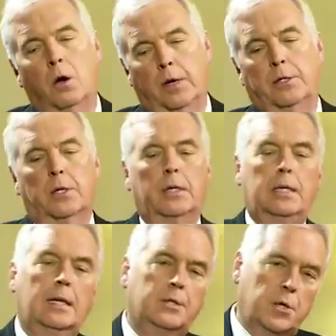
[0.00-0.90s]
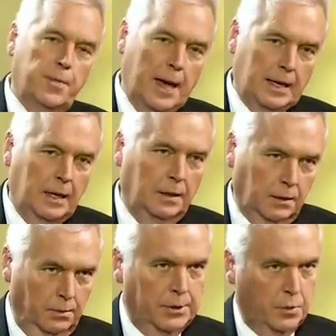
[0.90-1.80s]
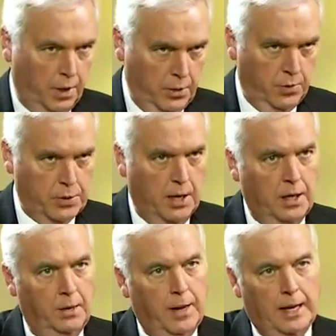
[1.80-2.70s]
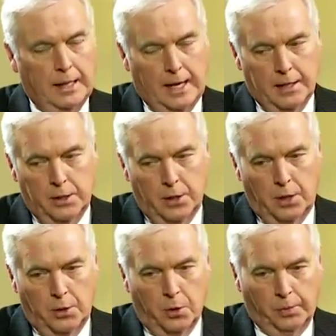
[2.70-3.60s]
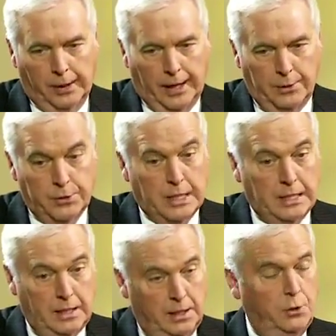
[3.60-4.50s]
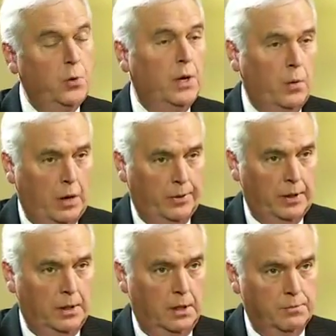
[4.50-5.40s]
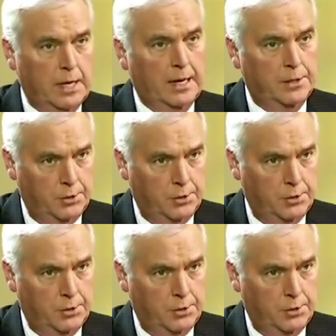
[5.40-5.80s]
Okay, so now let's come back a little bit to what you were talking about and your plan. You said doing away with income tax.